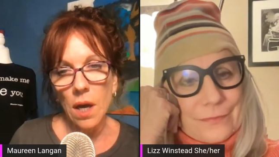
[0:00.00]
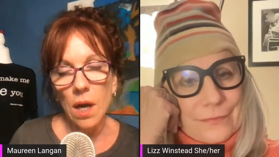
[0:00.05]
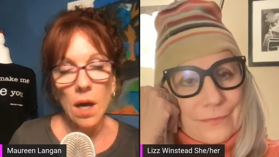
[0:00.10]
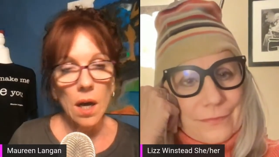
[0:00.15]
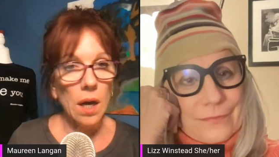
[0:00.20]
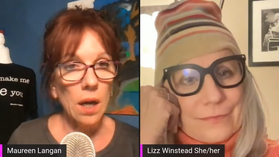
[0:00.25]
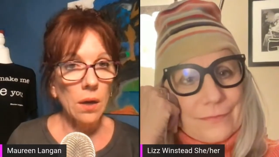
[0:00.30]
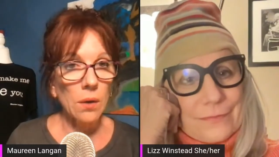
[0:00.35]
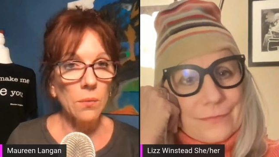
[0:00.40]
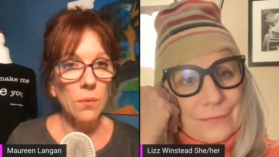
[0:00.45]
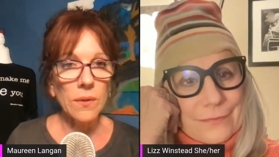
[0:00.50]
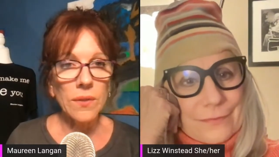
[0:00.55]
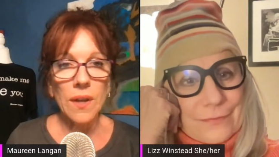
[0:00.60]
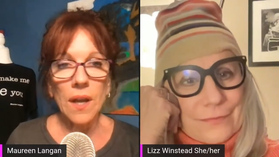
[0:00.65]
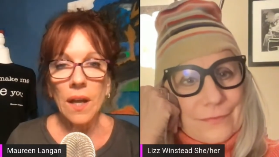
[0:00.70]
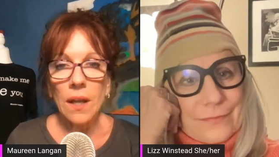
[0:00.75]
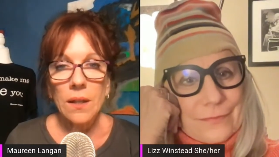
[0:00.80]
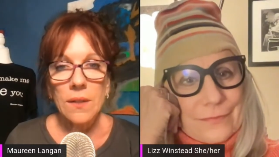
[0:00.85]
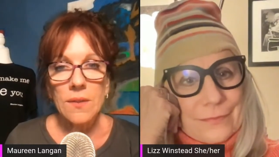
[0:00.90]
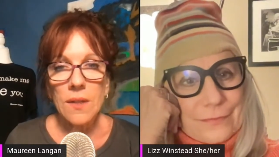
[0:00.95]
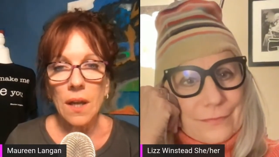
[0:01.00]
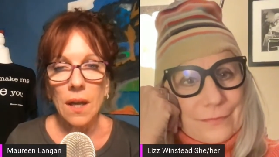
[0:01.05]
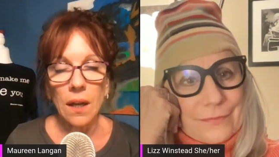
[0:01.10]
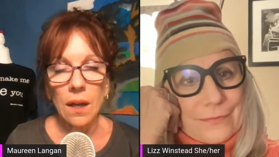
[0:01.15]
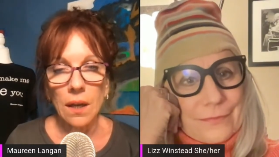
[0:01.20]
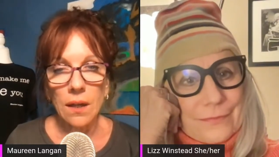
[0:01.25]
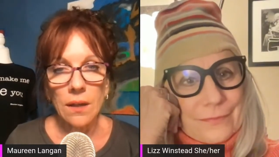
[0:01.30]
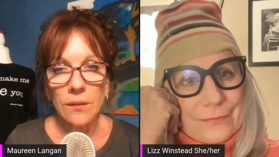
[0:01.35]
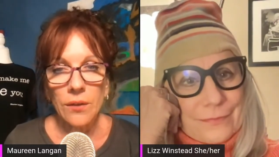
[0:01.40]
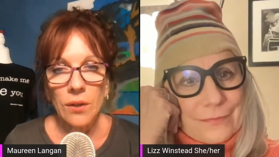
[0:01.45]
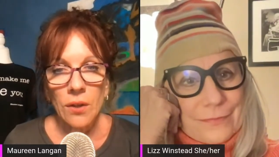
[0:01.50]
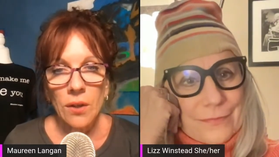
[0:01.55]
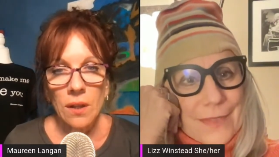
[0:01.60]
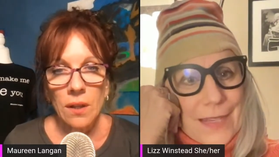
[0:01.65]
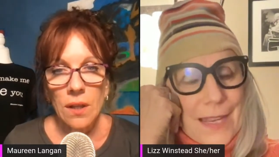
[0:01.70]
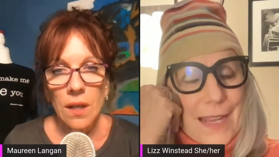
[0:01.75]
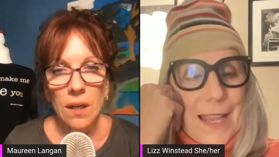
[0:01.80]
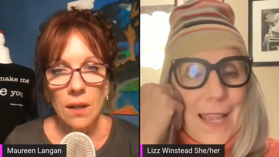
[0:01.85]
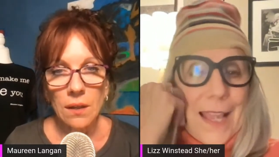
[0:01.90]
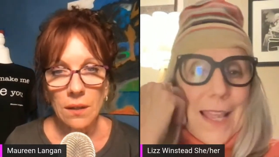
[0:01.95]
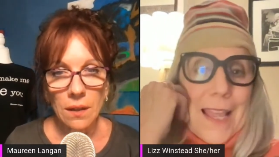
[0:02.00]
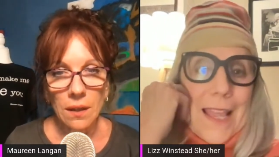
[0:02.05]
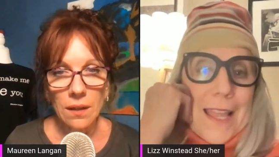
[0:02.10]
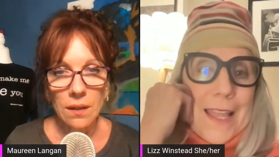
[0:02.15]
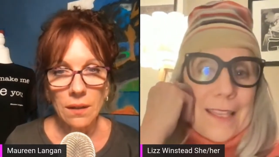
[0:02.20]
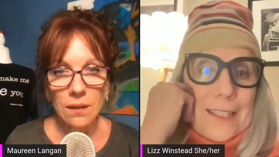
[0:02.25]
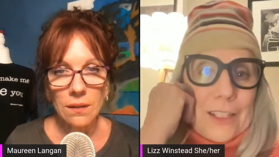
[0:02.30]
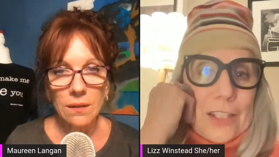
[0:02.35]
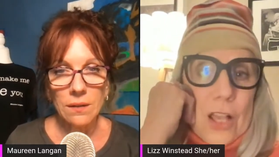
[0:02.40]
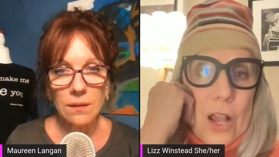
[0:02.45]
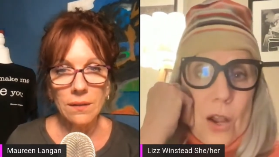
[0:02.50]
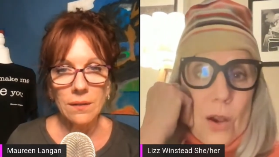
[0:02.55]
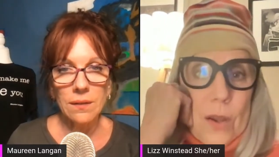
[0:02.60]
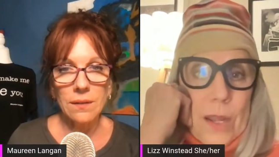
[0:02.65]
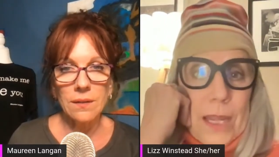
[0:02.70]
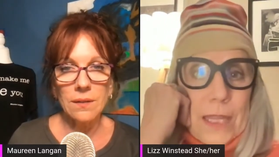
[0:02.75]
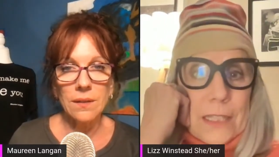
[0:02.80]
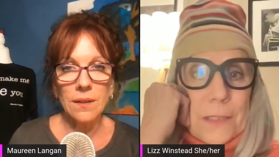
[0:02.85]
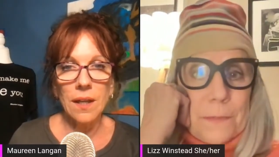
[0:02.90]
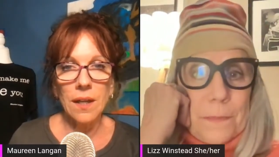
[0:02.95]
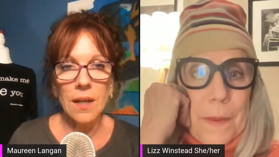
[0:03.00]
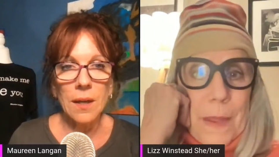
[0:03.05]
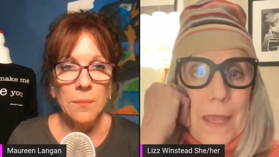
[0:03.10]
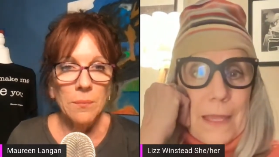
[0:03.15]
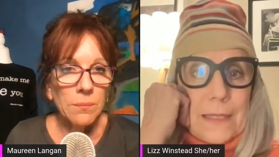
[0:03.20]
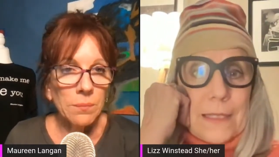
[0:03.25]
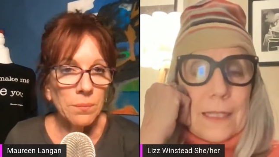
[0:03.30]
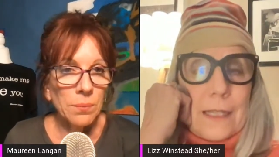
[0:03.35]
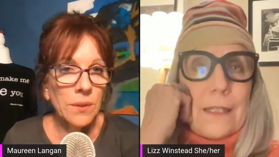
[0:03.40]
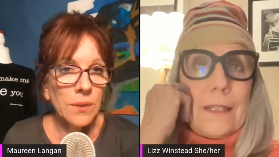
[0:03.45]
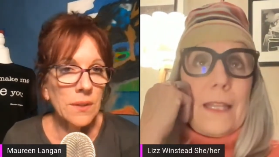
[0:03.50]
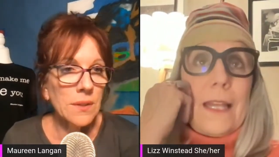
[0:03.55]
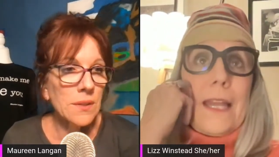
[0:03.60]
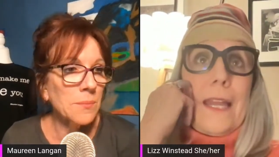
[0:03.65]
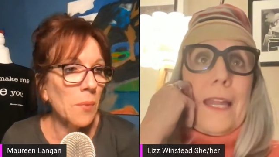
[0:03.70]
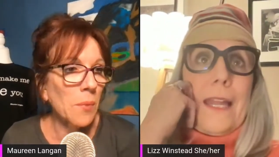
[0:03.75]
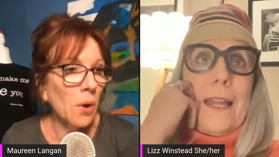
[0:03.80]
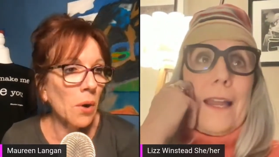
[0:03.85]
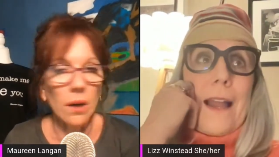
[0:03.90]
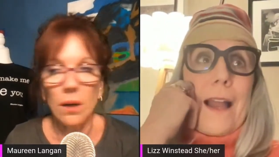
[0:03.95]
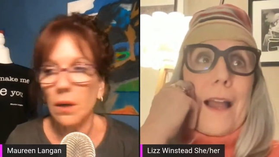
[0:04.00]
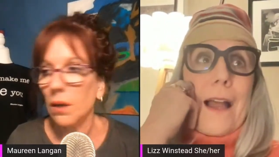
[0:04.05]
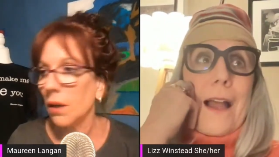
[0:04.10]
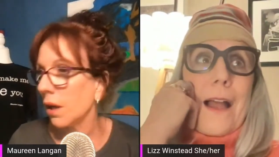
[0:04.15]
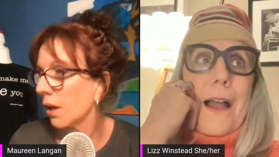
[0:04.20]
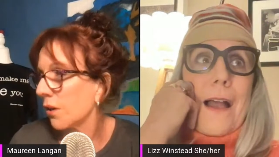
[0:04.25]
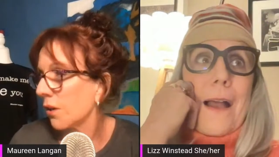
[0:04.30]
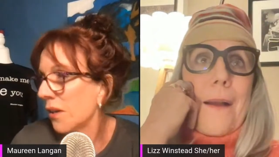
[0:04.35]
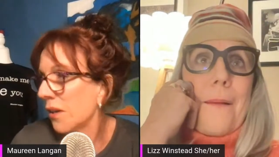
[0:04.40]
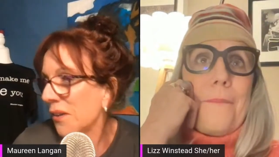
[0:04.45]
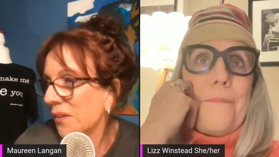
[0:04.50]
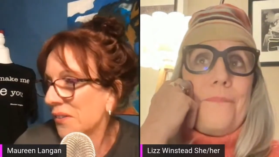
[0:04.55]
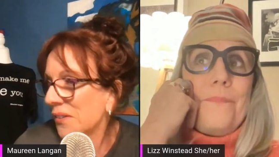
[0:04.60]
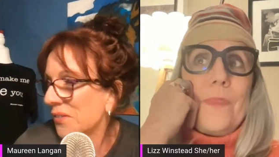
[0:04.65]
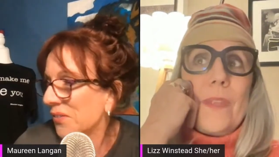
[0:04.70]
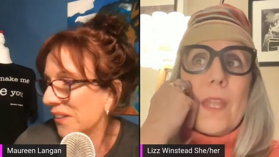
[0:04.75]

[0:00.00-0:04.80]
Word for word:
Speaker 1: uh, what the hell is that i never heard of that so it's basically um,